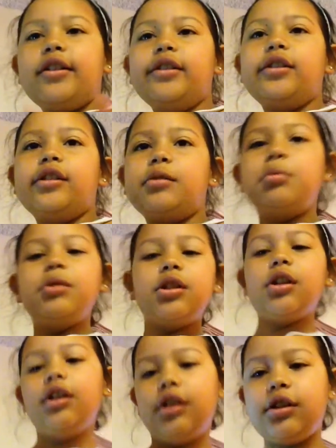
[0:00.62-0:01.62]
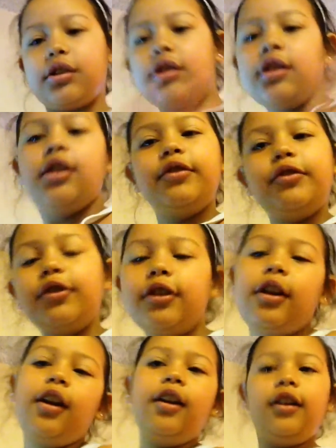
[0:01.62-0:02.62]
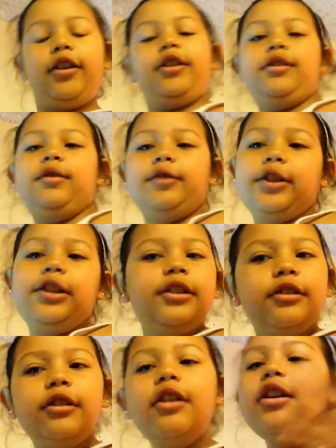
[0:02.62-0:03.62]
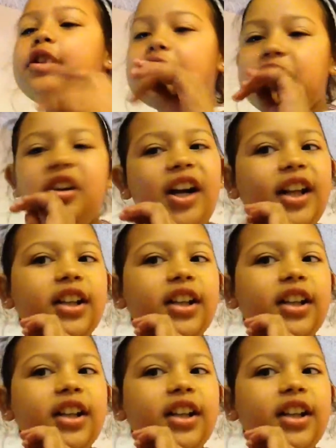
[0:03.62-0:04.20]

guys, it's me Celeste today for another video. Sorry, I